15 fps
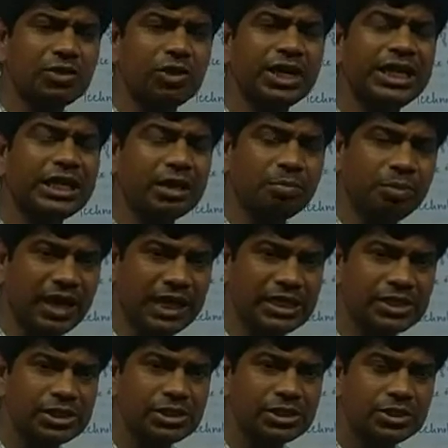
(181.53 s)
or
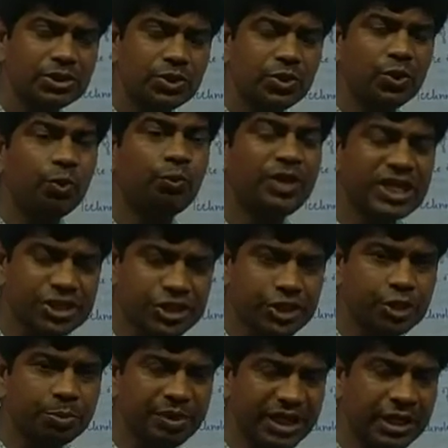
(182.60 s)
enterprise wish
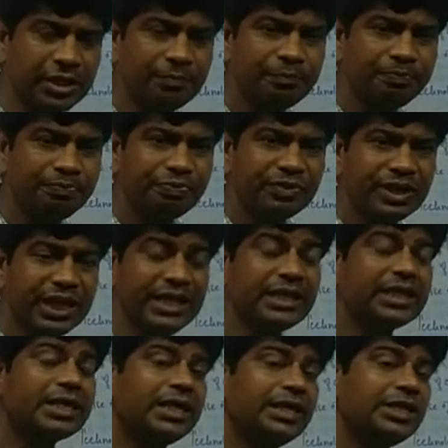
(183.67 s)
to be in the
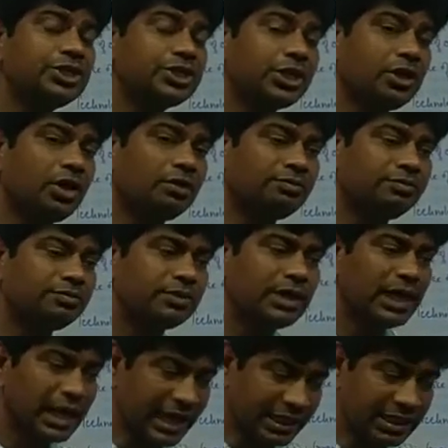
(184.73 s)
condition of
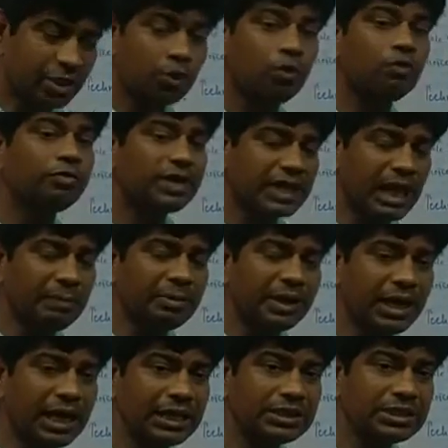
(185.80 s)
either
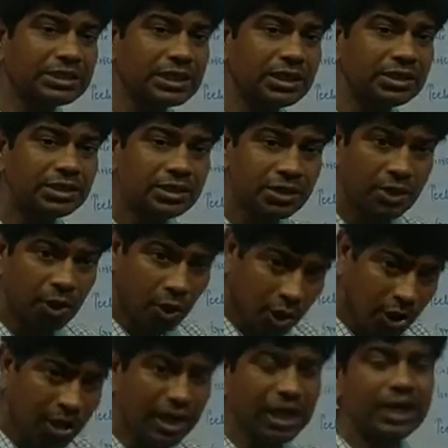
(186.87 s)
overcapitalization or
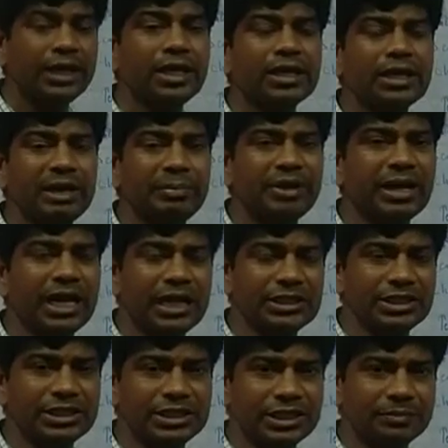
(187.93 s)

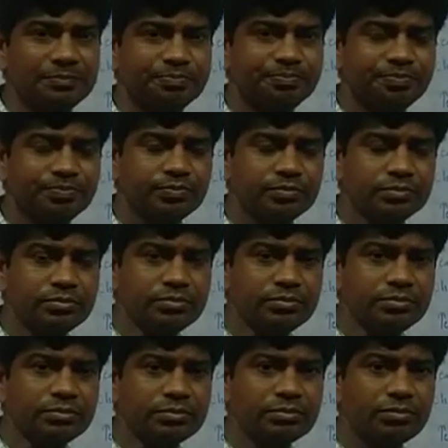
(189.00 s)
undercapitalization.
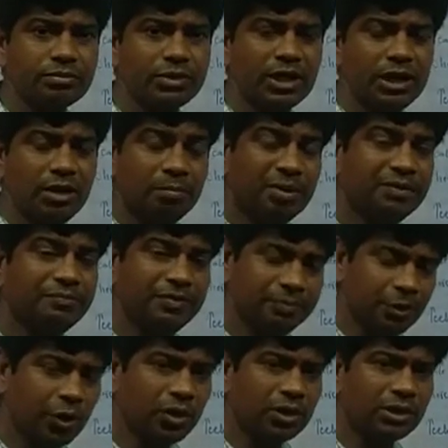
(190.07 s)
But
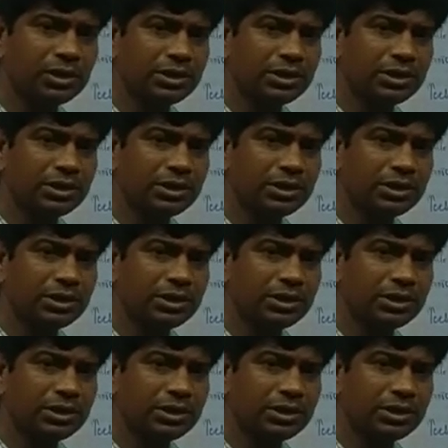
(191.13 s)
before